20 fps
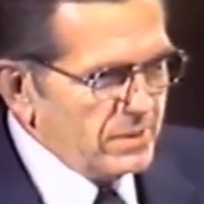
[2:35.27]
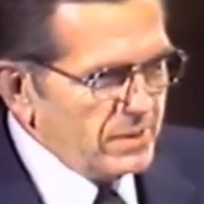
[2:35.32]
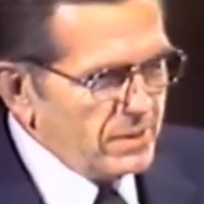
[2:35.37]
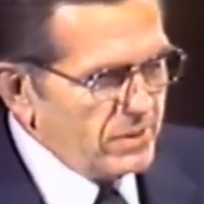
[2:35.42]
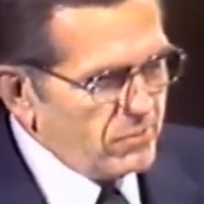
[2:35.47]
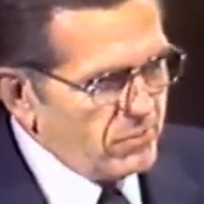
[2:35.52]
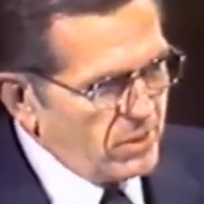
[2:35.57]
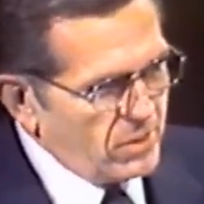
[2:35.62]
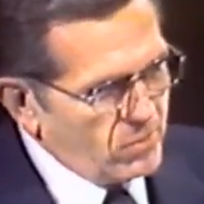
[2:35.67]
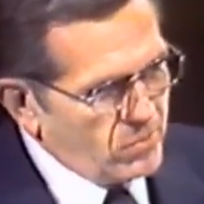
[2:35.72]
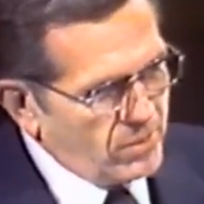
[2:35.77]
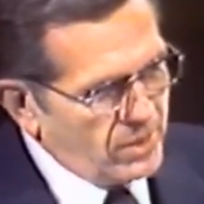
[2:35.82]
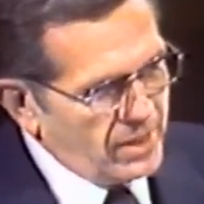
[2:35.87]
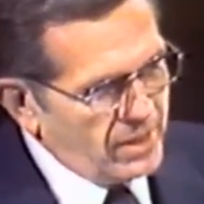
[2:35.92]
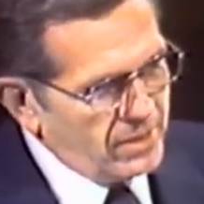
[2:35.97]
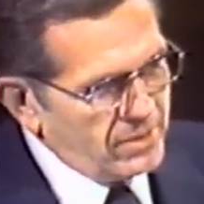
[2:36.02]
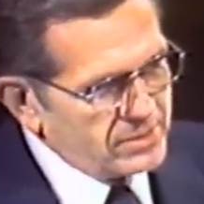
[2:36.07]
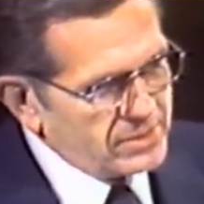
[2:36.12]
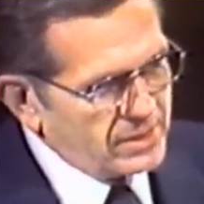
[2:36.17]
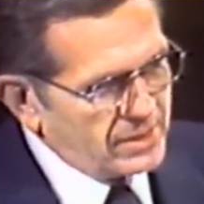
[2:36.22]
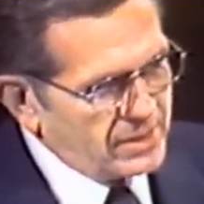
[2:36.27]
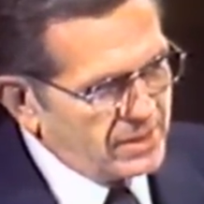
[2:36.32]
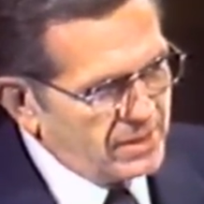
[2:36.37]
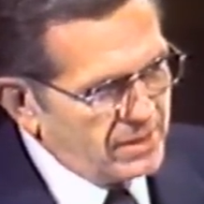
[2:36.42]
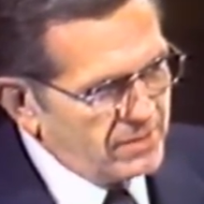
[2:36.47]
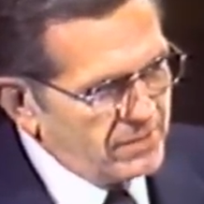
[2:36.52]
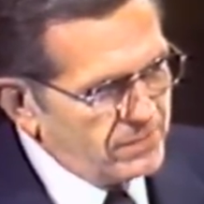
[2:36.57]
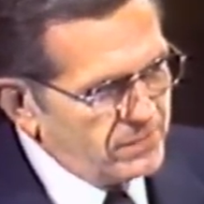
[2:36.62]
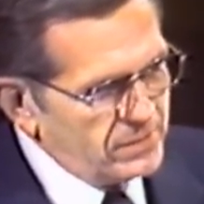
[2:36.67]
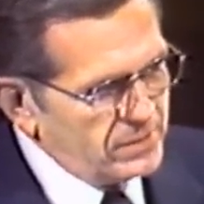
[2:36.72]
It requires a
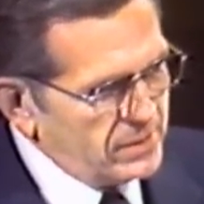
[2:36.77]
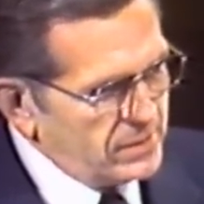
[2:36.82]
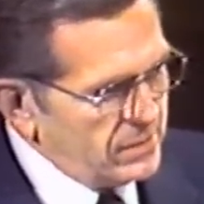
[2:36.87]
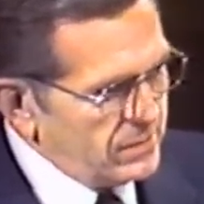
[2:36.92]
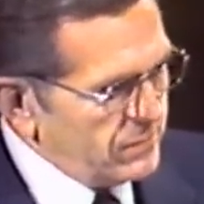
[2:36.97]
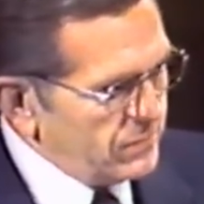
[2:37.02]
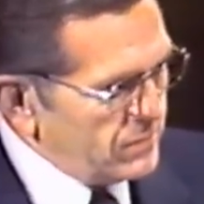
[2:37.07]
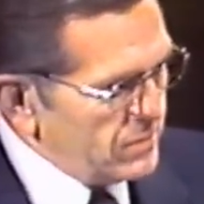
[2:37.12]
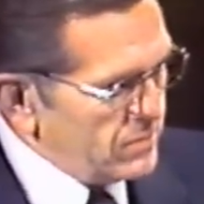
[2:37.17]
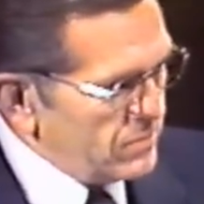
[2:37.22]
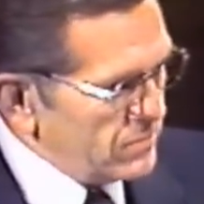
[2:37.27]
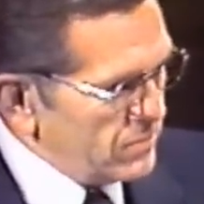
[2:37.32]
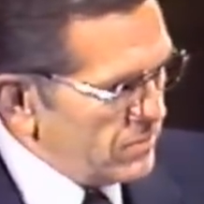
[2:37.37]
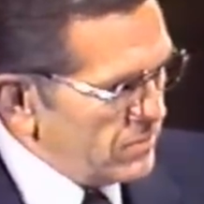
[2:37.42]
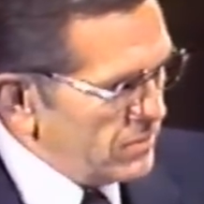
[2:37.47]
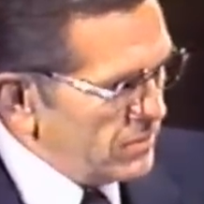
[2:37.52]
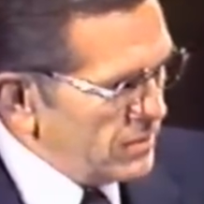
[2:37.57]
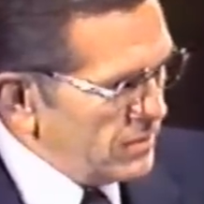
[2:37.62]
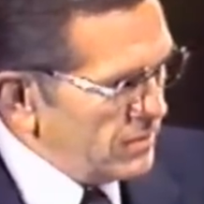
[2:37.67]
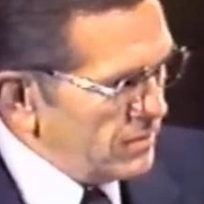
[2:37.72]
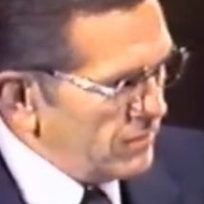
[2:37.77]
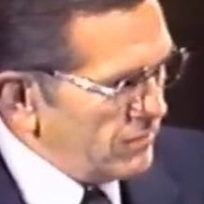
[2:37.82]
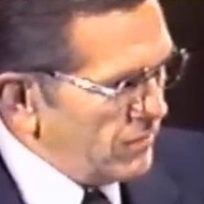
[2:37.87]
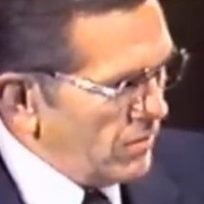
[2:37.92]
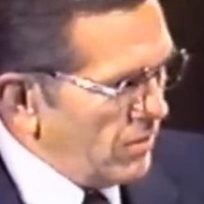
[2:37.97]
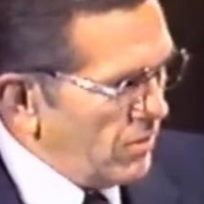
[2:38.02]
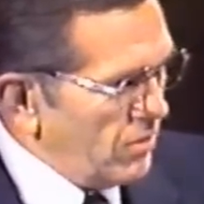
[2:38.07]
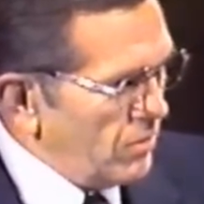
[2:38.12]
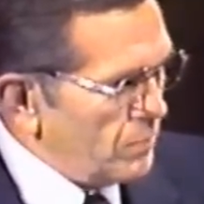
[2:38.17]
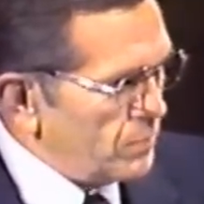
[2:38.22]
careful inventory of
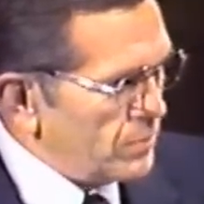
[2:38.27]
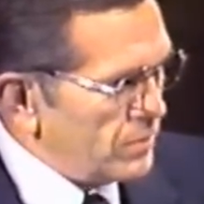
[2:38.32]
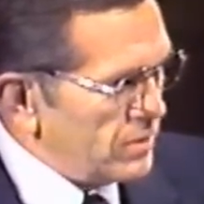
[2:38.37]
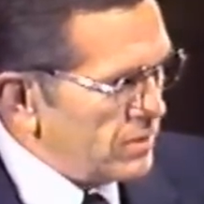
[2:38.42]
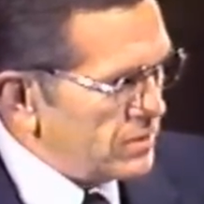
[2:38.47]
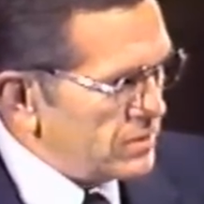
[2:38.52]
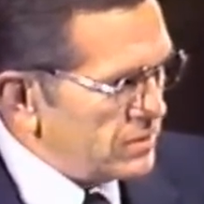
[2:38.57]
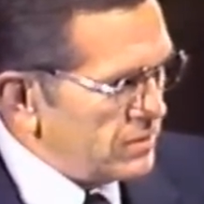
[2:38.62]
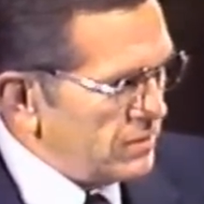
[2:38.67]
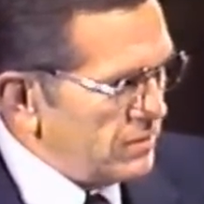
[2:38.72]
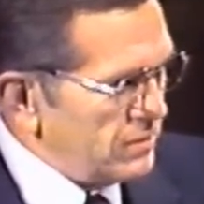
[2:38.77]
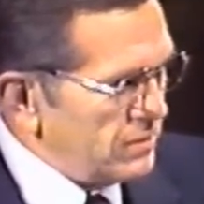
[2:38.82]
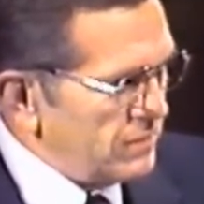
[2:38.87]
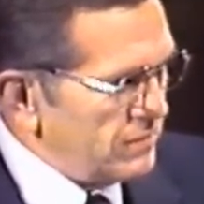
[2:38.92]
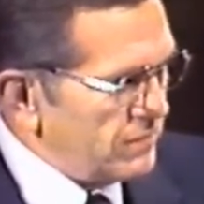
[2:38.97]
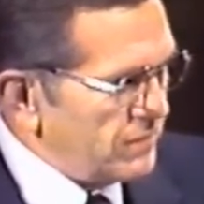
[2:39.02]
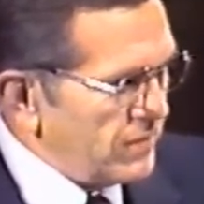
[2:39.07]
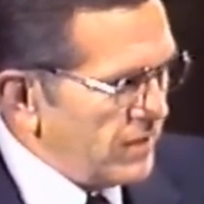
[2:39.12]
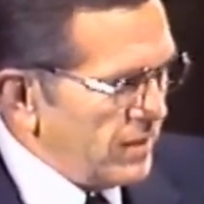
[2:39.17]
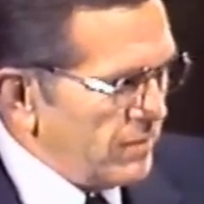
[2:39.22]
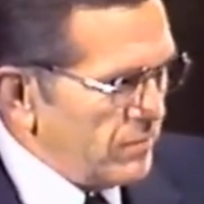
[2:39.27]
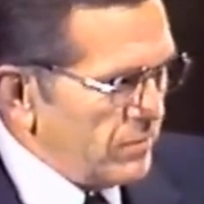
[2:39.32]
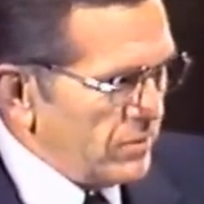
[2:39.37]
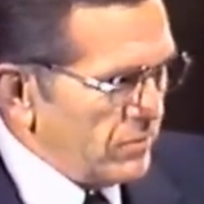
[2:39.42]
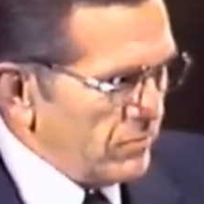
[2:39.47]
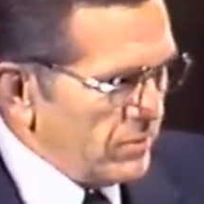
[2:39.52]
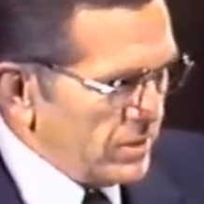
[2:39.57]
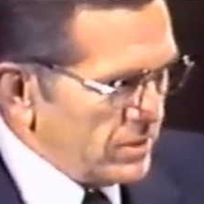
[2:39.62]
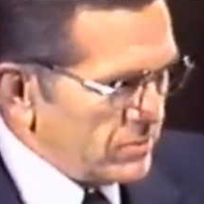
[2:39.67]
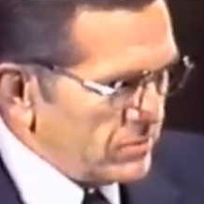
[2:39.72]
all personal and
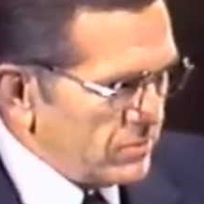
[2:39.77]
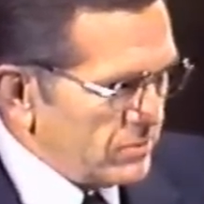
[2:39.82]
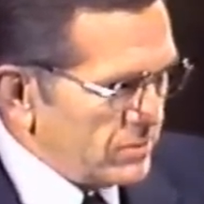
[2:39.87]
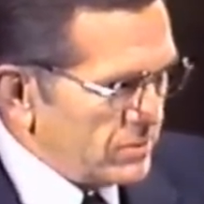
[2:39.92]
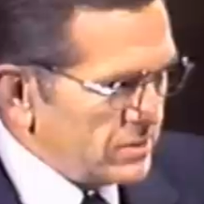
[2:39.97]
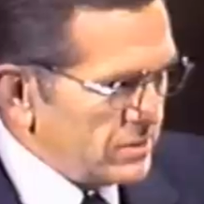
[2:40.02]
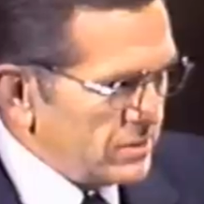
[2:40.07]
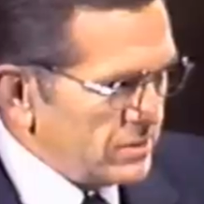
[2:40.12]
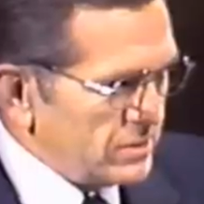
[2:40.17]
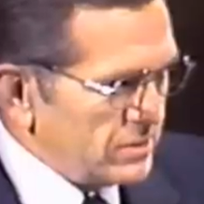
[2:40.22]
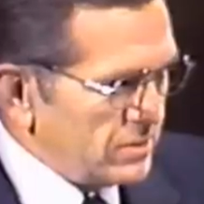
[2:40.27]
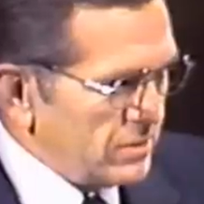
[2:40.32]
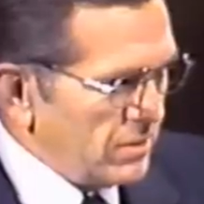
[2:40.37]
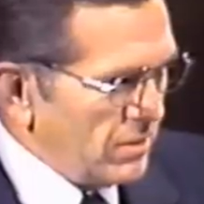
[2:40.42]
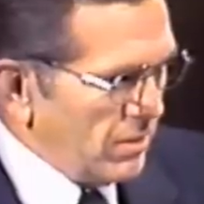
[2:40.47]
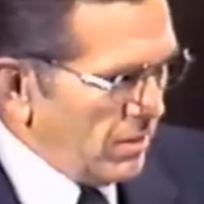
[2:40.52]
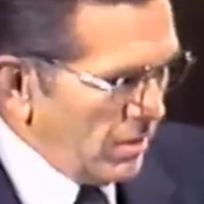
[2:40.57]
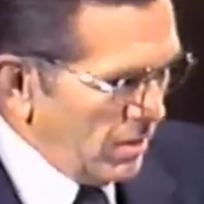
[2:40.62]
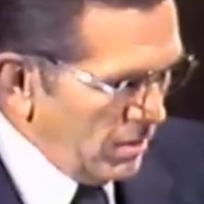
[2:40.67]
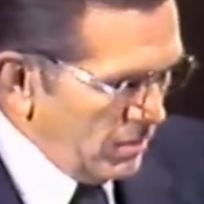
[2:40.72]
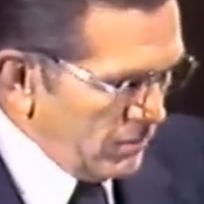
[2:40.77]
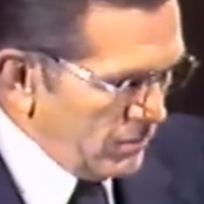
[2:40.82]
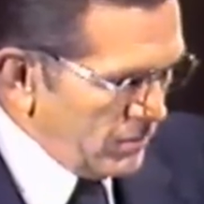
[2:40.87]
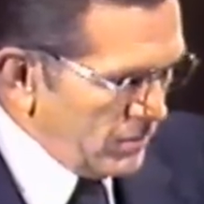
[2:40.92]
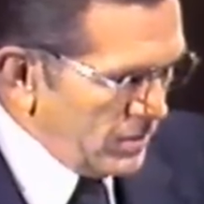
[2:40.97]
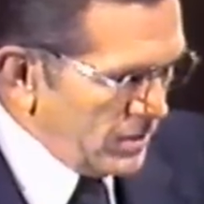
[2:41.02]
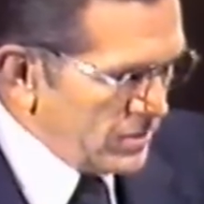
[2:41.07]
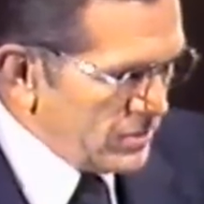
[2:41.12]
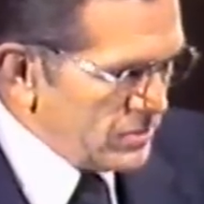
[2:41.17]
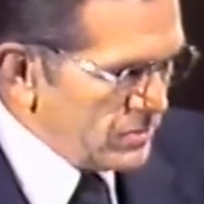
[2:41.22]
family resources, all of
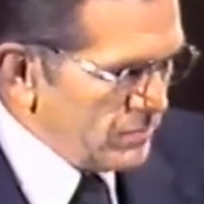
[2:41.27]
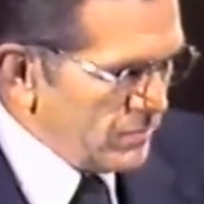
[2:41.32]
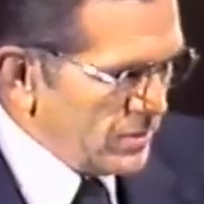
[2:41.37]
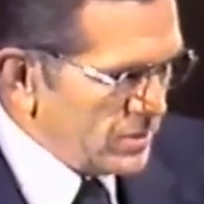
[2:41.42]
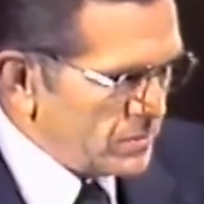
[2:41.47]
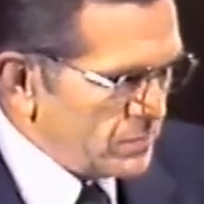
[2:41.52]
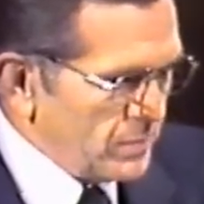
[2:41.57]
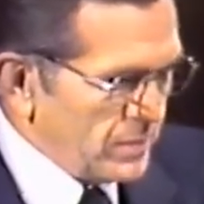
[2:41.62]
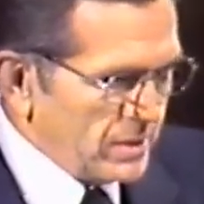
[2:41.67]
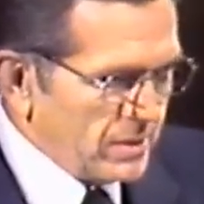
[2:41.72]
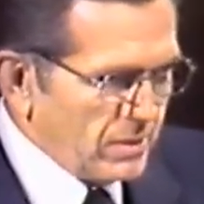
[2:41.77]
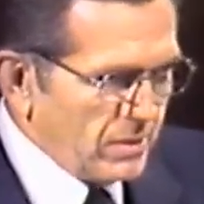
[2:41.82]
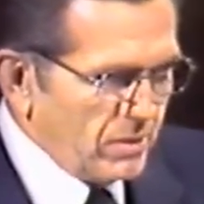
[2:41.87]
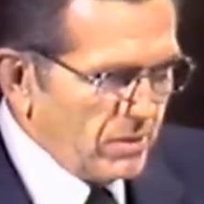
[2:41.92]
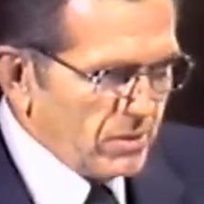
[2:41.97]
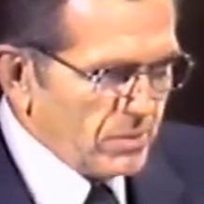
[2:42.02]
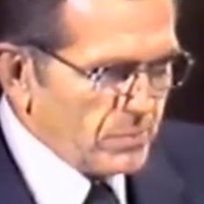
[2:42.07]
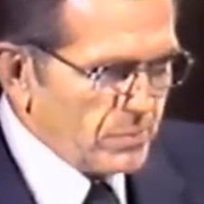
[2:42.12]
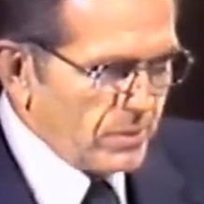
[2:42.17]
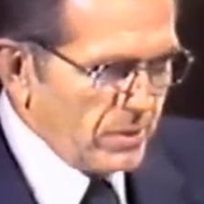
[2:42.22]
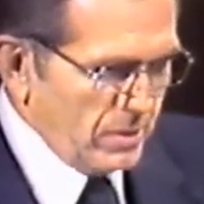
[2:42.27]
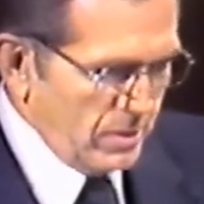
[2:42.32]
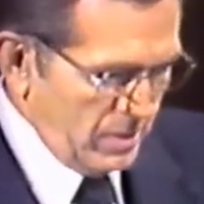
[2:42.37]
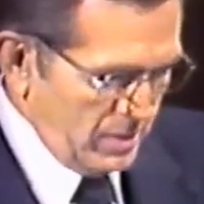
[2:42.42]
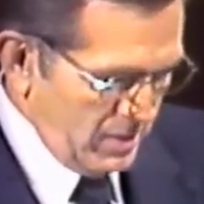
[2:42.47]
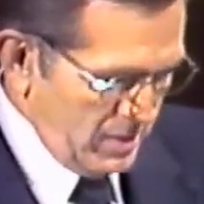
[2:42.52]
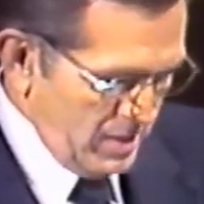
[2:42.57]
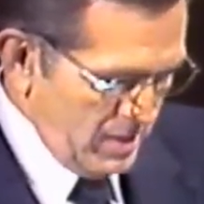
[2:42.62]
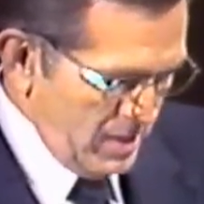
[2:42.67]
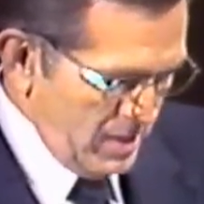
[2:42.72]
which must be called upon